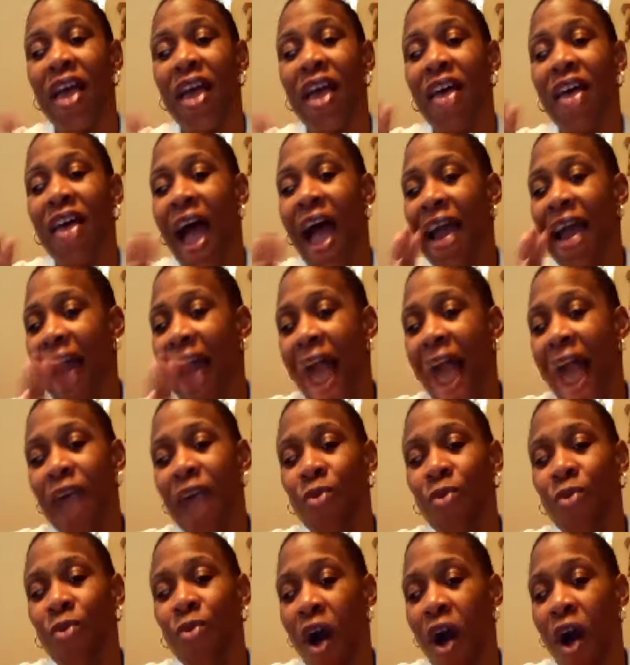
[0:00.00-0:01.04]
and I will
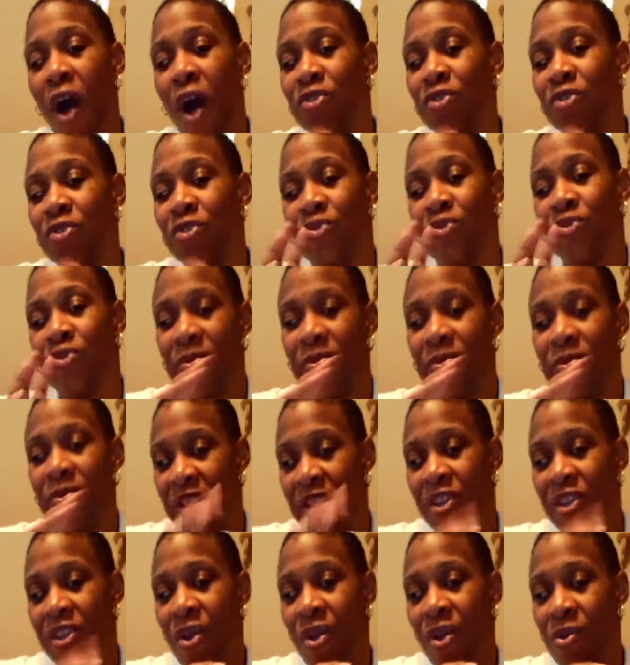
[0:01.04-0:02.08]
also do some
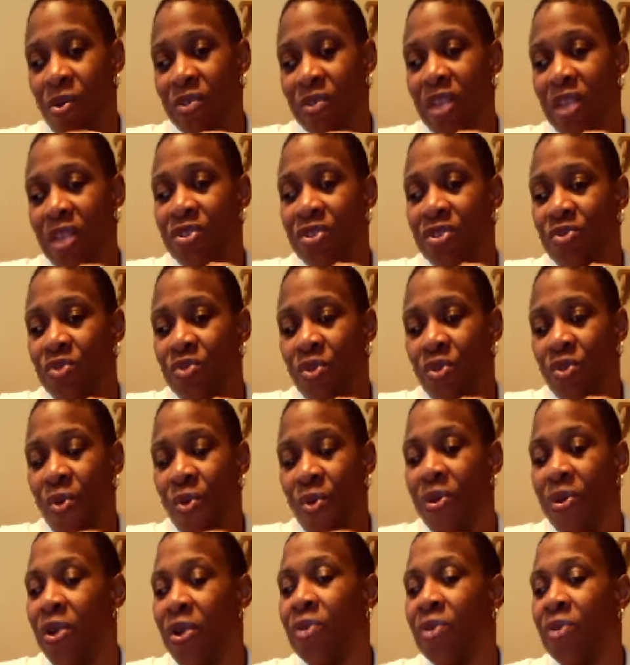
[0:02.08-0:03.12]
videos and
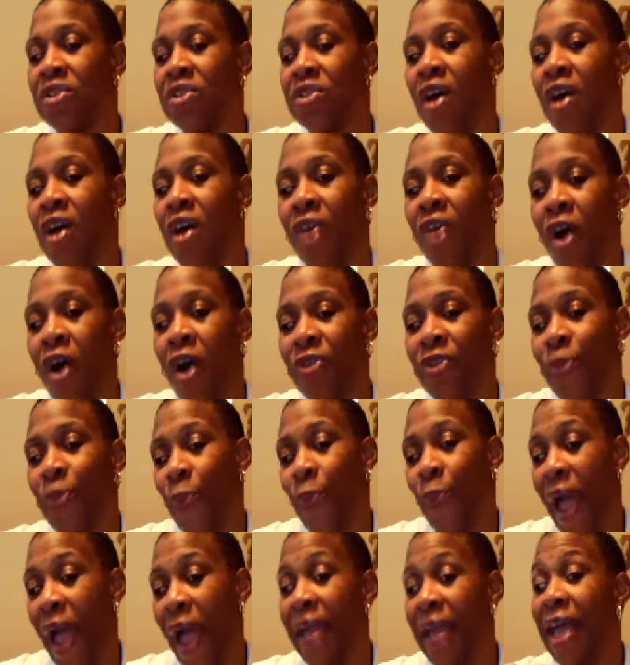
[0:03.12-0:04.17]
tutorials along the
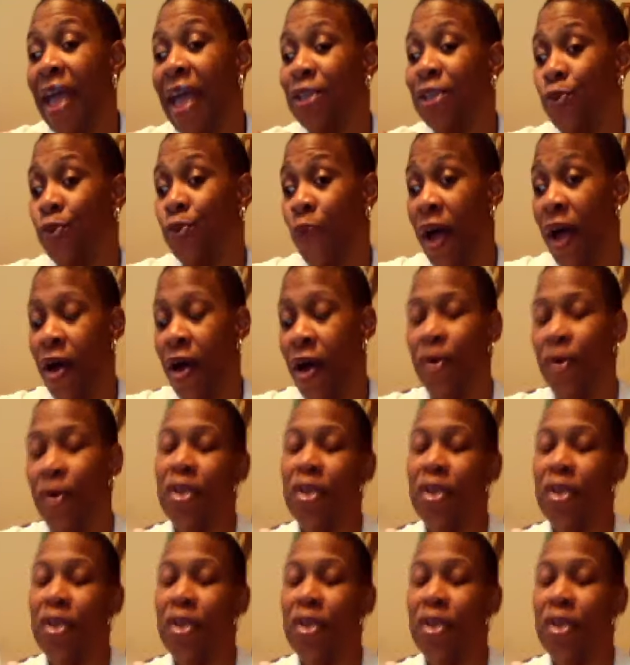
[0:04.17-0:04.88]
way as well.